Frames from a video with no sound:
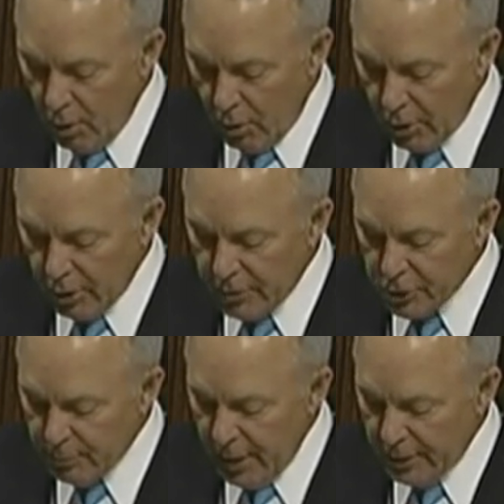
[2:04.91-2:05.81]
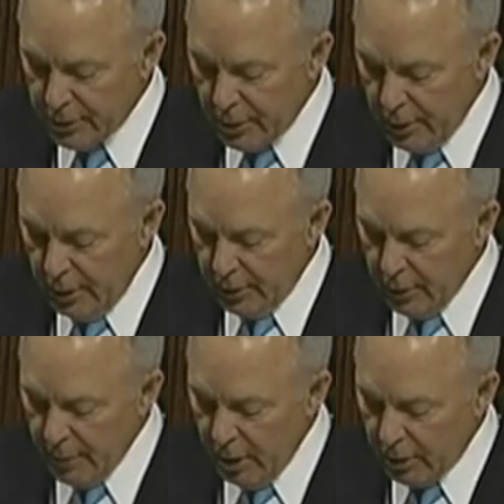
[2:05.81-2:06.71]
Earlier this month, the
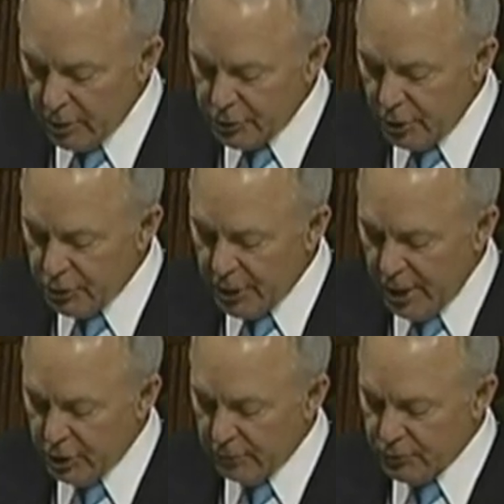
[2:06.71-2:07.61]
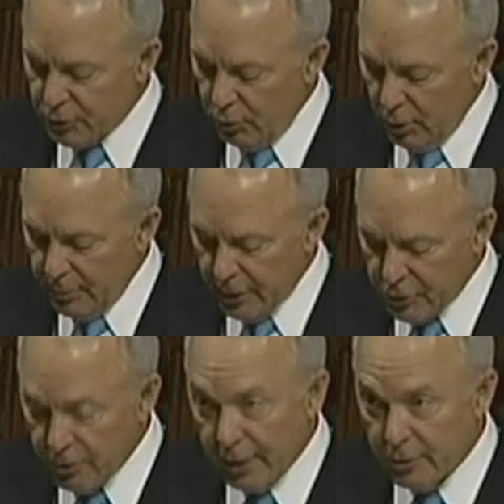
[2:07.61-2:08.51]
American Association of School
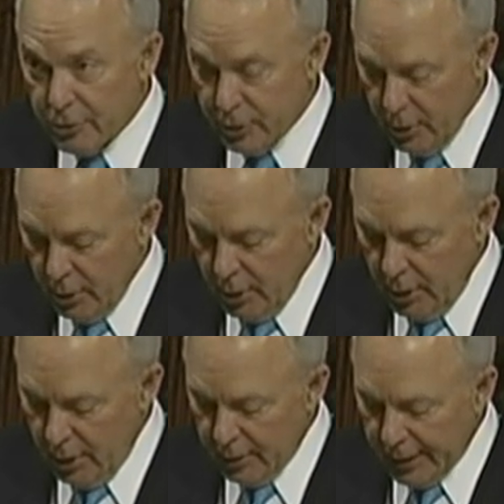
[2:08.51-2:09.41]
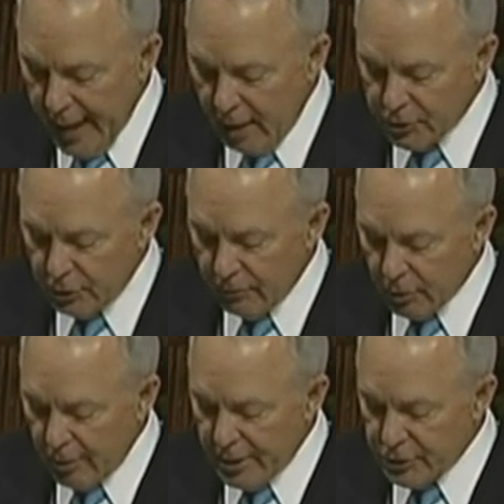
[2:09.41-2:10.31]
Administrators, the Council of the
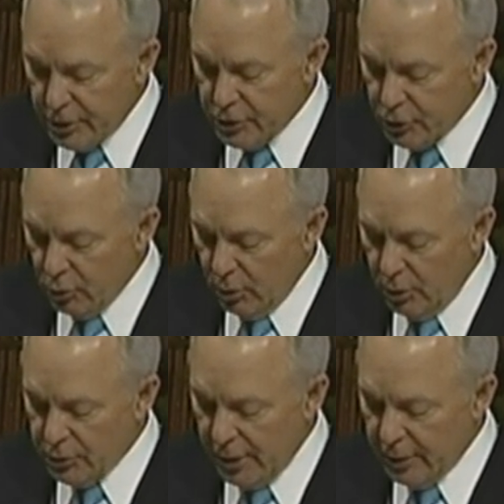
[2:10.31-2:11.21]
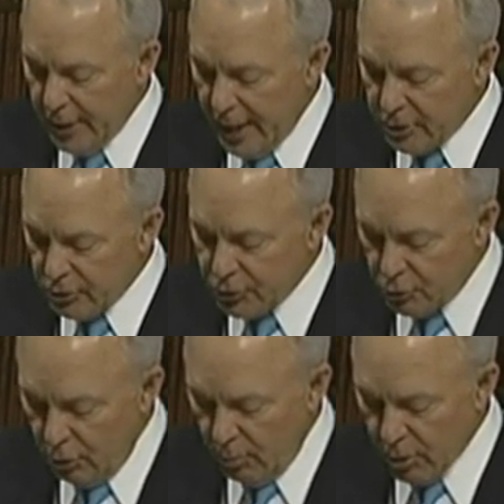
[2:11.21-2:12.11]
Great City Schools, and the National
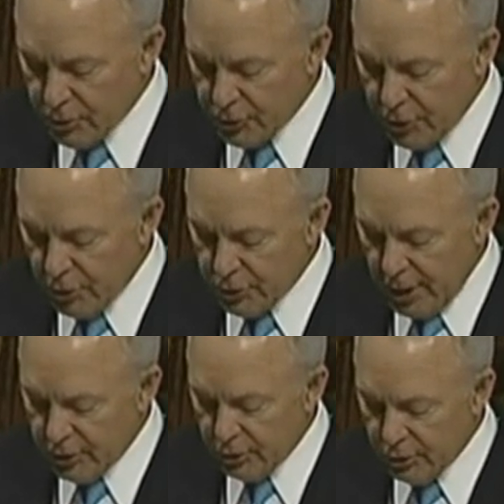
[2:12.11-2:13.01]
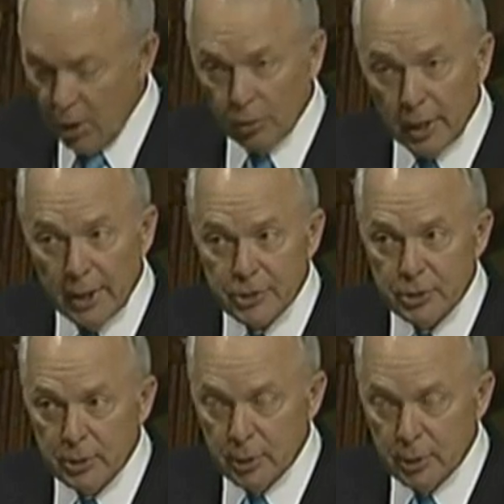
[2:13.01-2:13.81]
School Boards Association told us,